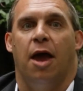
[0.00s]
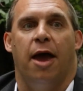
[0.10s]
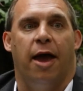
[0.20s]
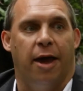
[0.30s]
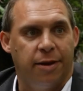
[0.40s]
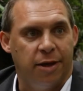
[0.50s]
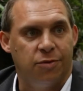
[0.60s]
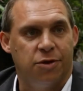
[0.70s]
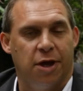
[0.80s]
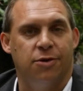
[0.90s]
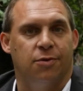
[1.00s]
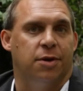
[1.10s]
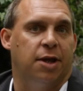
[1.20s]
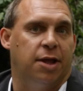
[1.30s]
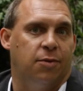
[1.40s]
And he was
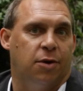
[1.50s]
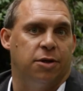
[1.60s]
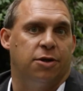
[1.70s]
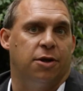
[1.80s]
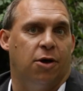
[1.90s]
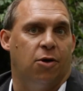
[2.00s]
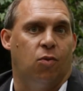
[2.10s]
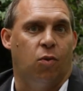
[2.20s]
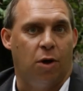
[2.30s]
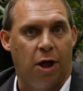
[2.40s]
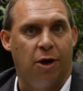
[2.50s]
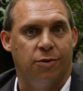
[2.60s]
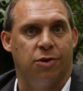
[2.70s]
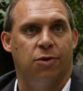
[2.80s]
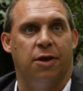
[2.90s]
genuinely wanting to know what I
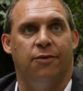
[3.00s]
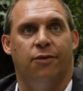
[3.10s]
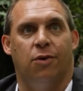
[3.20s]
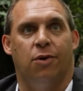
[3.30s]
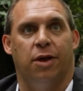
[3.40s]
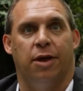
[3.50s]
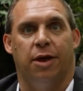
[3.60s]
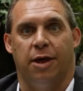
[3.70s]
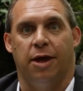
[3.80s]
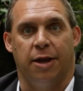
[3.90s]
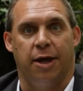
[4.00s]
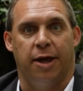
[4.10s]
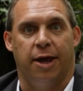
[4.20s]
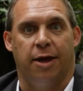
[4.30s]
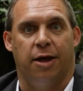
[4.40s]
was looking for in
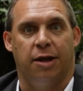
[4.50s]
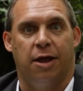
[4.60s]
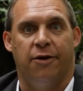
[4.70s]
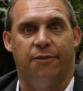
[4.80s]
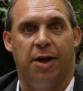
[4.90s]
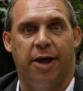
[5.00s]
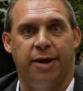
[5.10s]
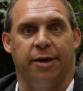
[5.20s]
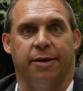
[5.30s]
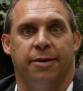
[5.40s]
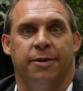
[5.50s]
a, a life partner.